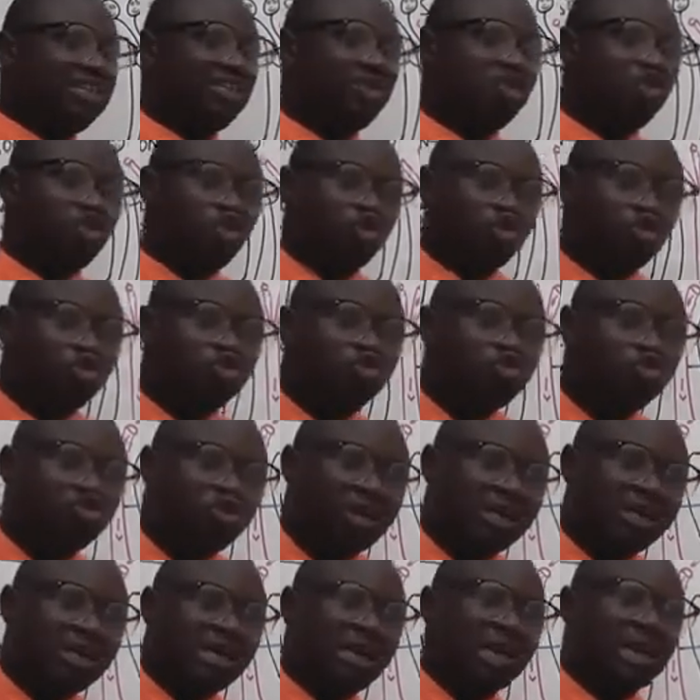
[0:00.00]
in
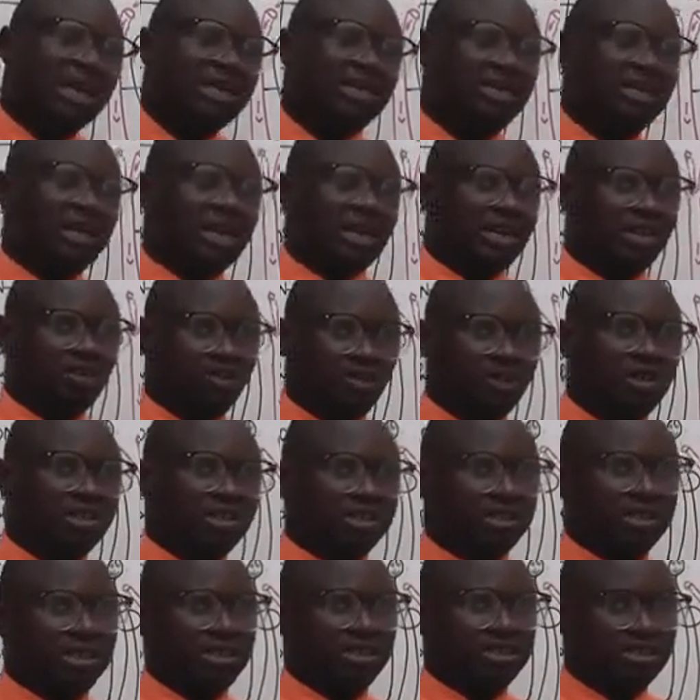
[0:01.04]
children and in
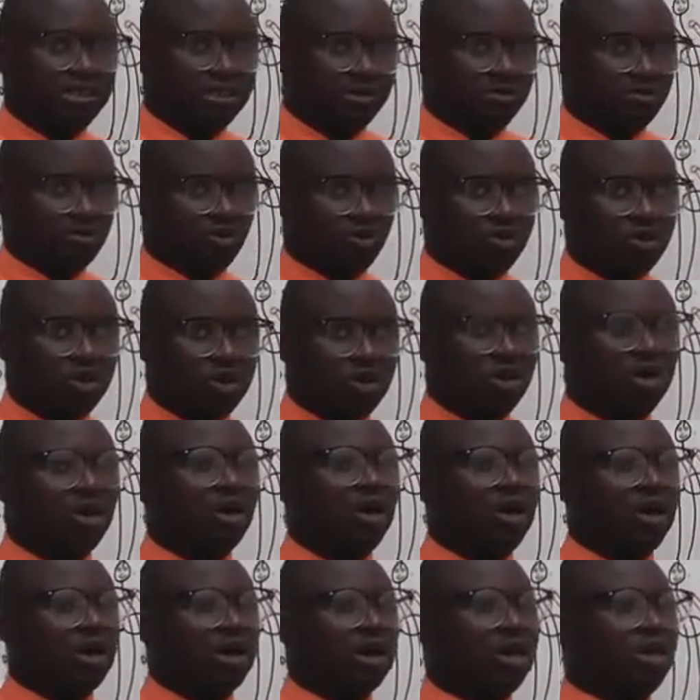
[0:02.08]
adolescents. Okay,
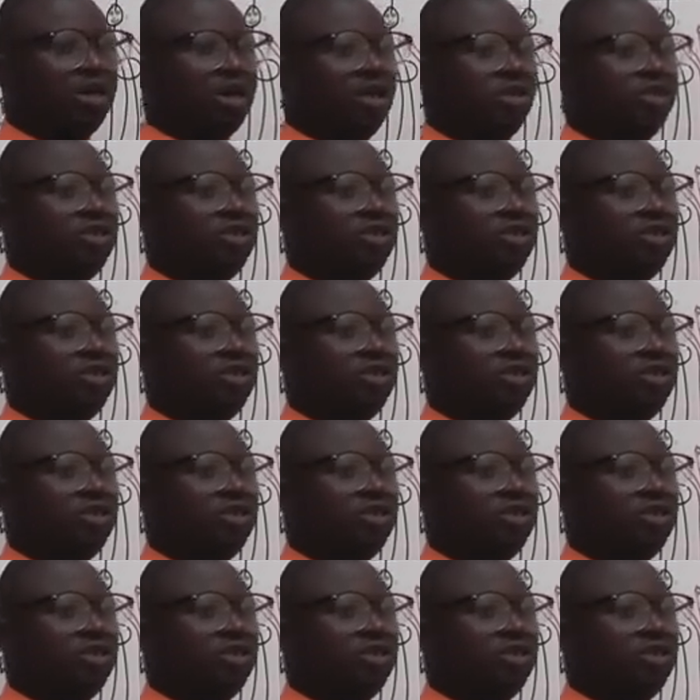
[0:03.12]
and then